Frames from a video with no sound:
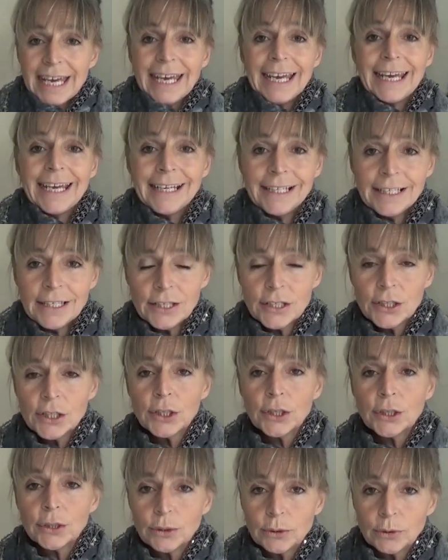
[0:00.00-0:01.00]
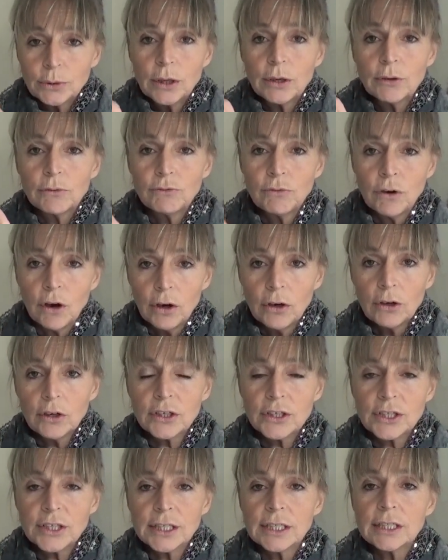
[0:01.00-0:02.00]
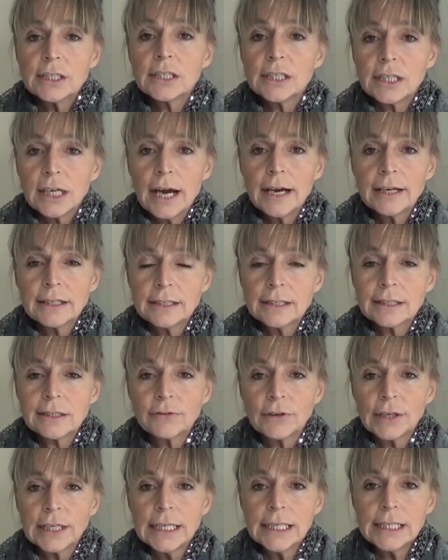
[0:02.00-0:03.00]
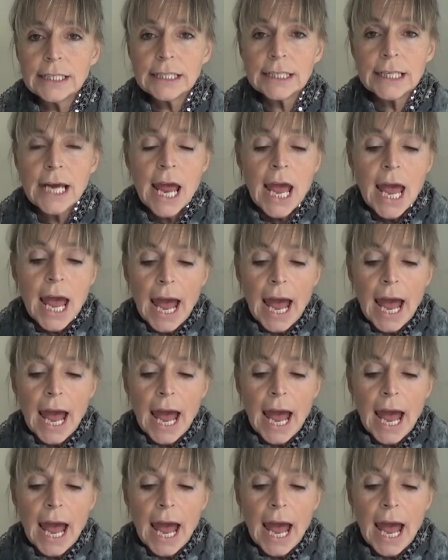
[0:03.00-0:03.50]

into rocks, into kindness credits,